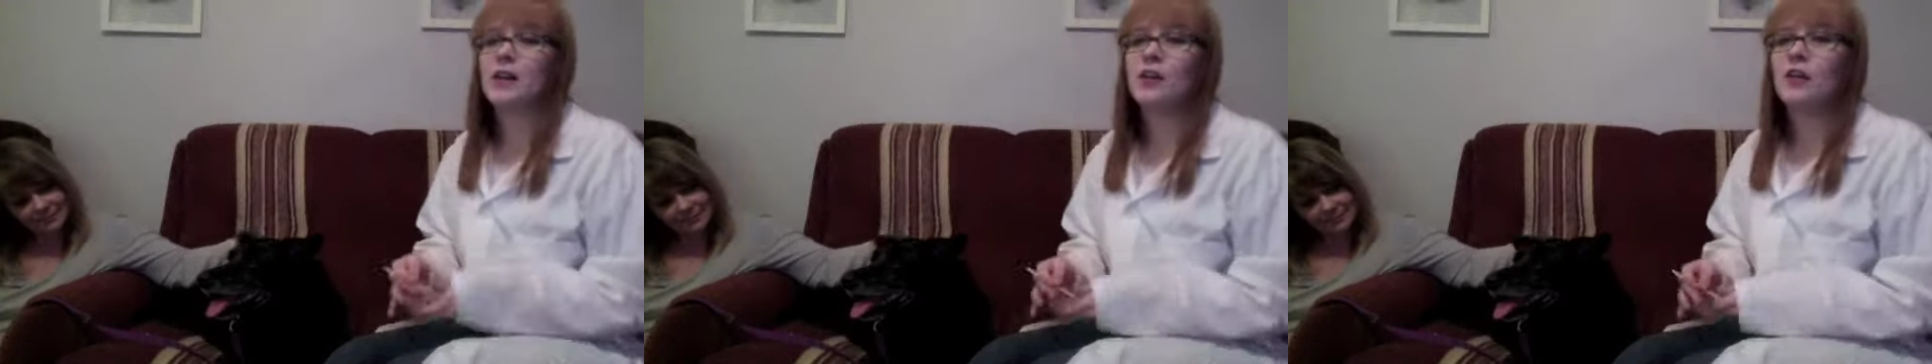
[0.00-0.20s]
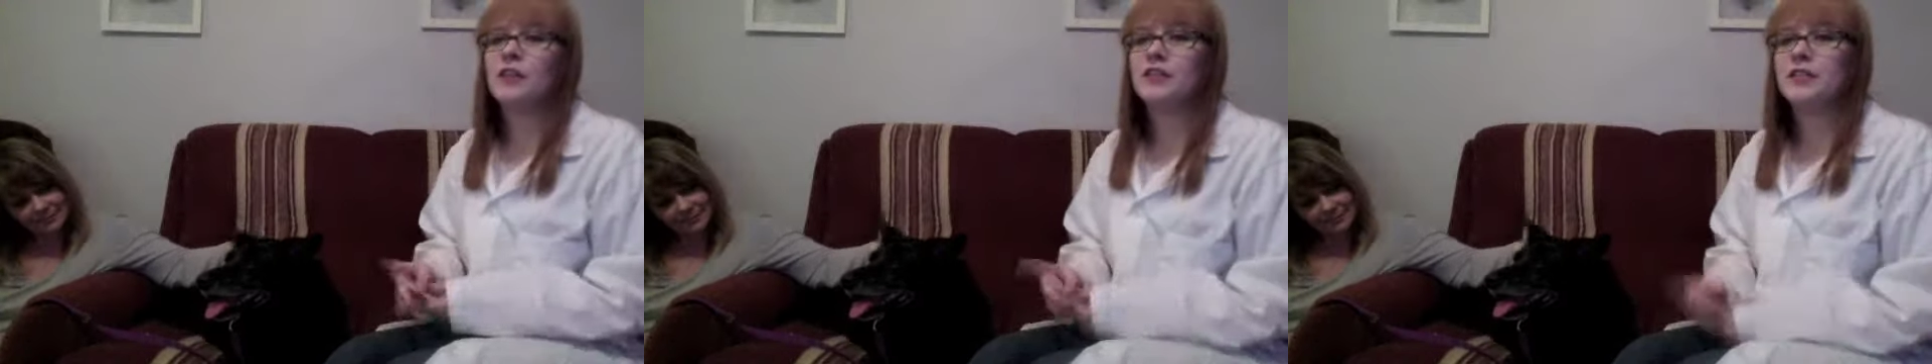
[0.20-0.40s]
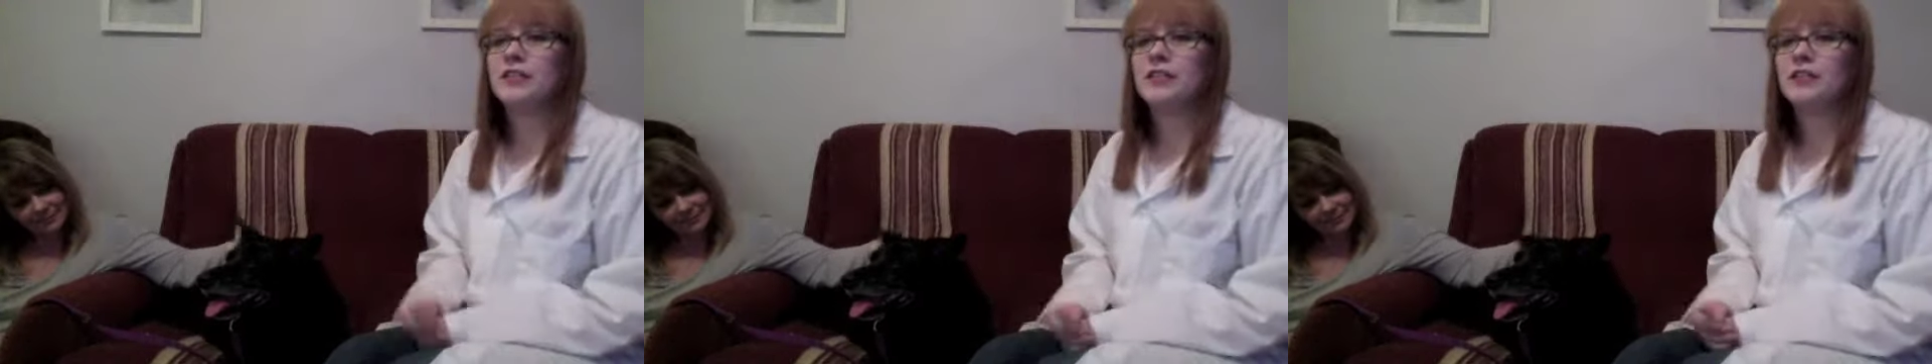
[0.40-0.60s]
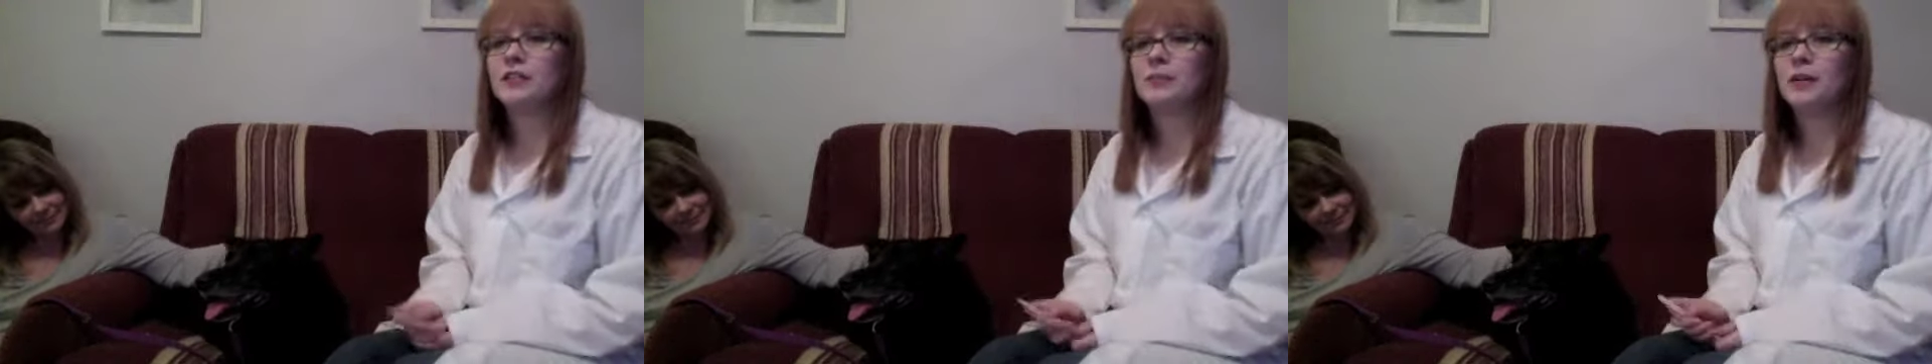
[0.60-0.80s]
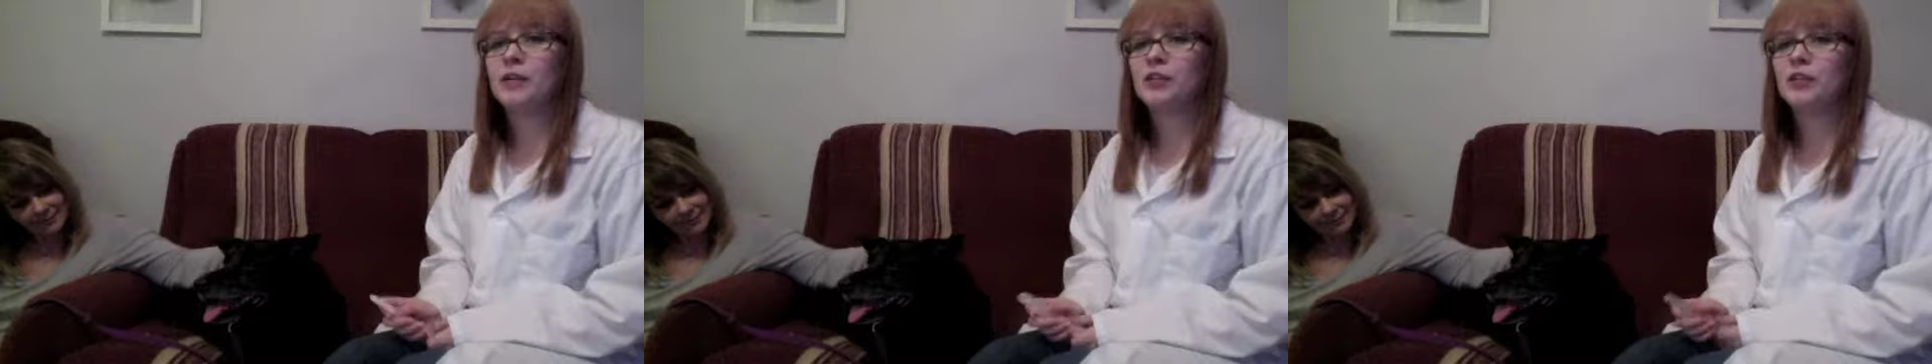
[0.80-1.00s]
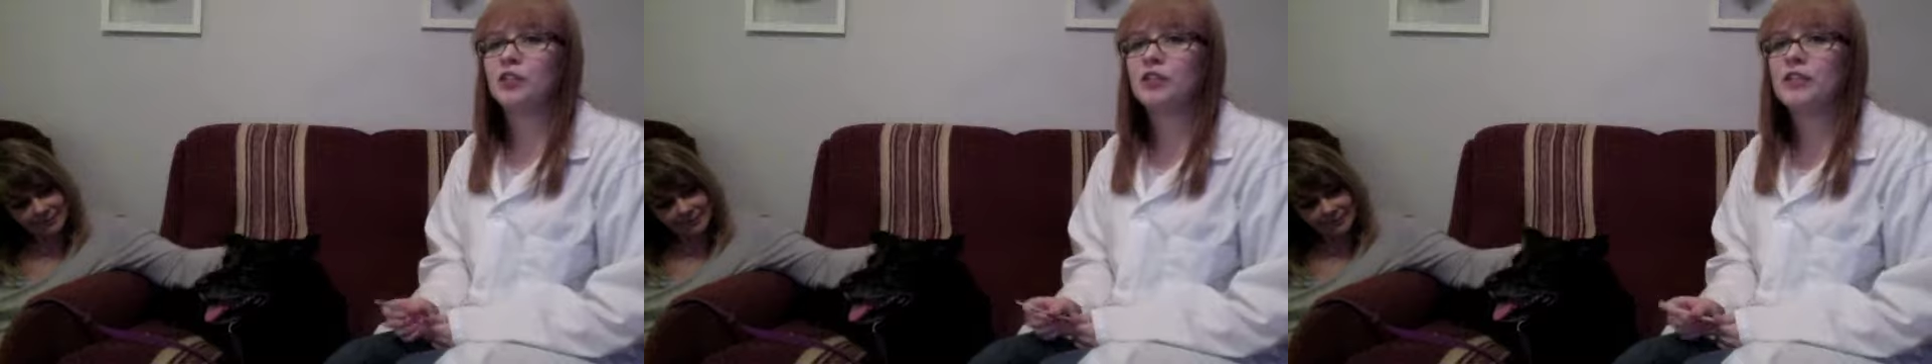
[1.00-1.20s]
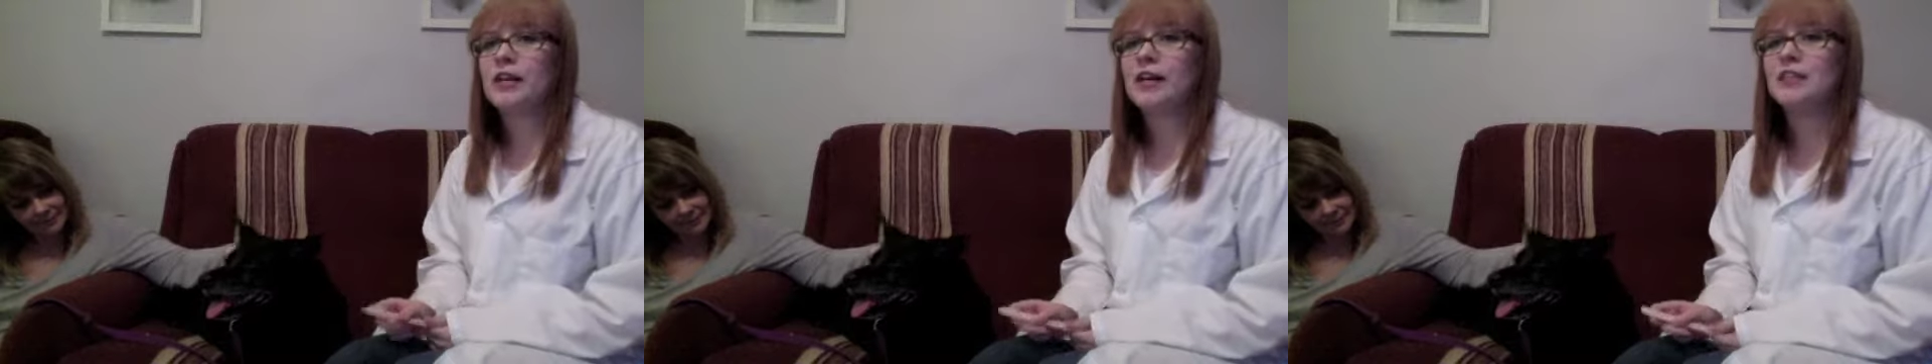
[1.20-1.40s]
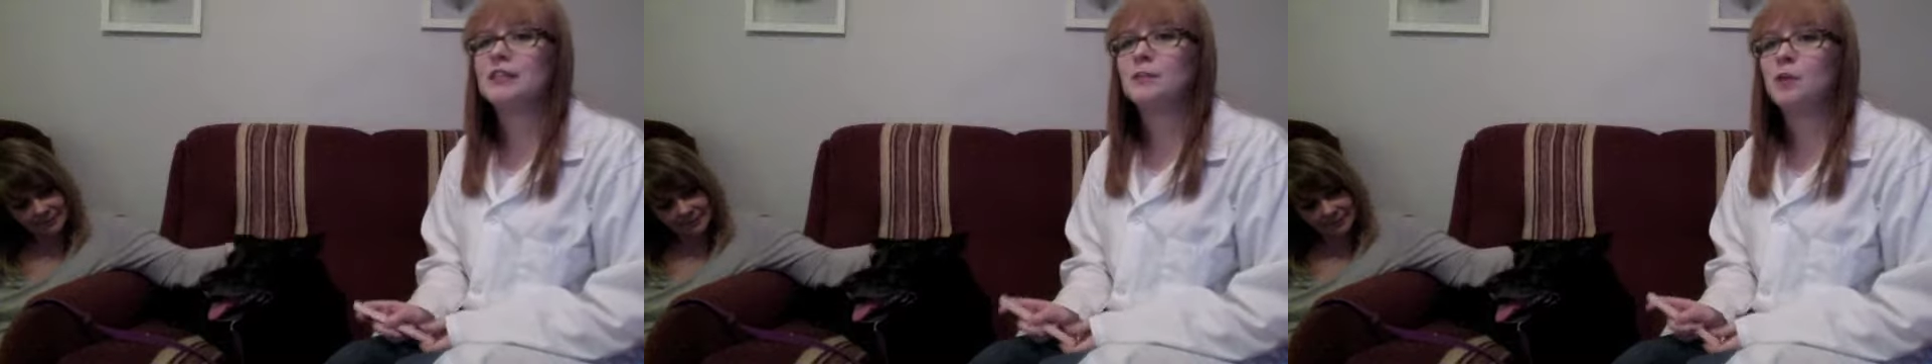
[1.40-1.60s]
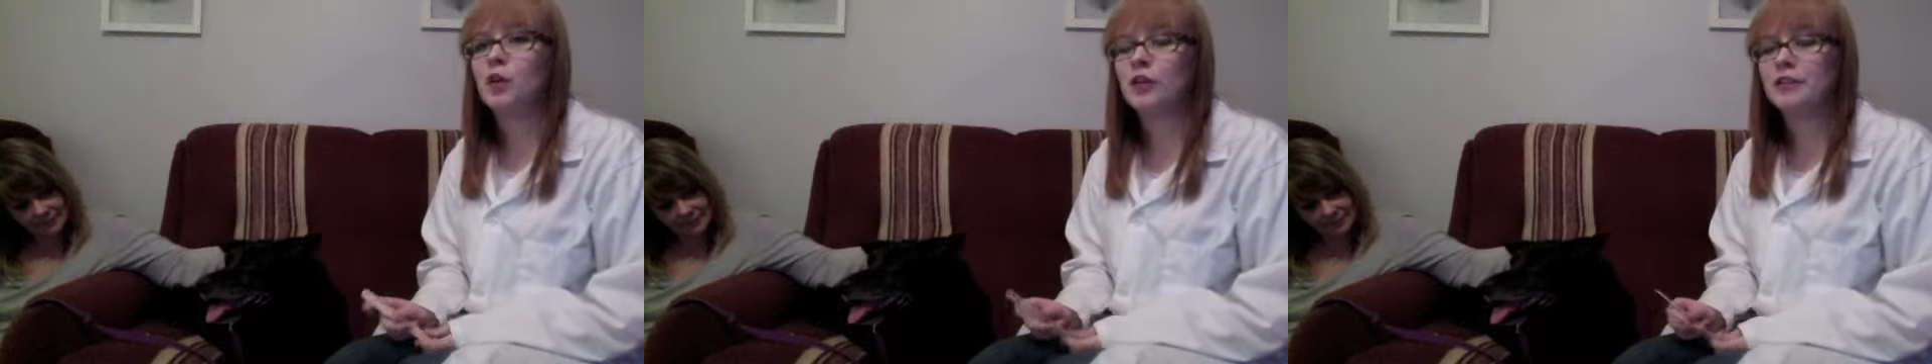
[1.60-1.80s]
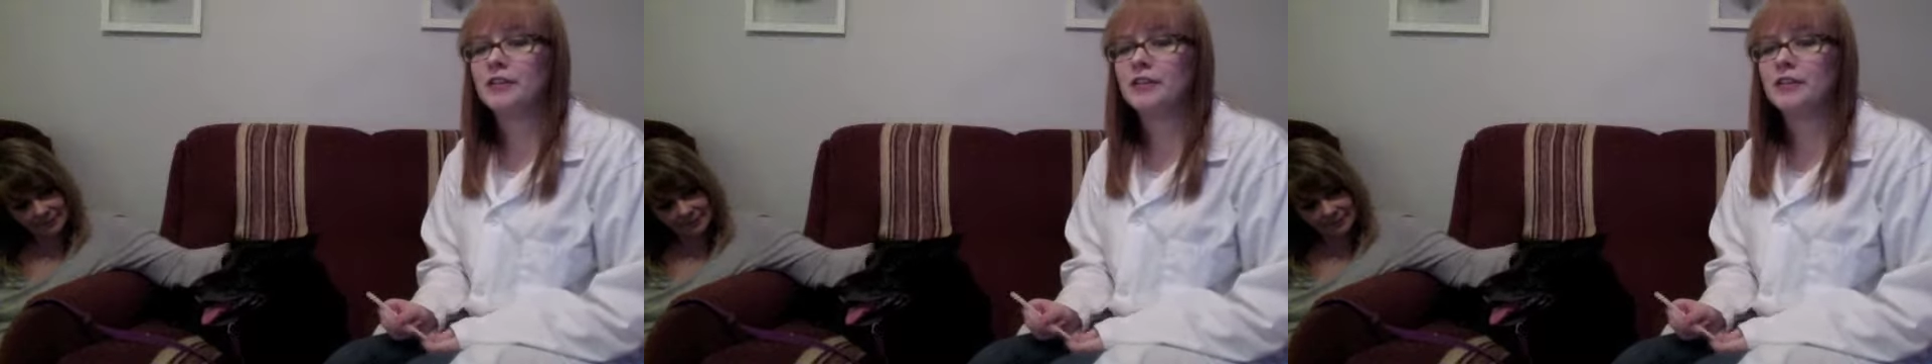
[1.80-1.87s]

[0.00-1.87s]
all the teeth to make sure she has them all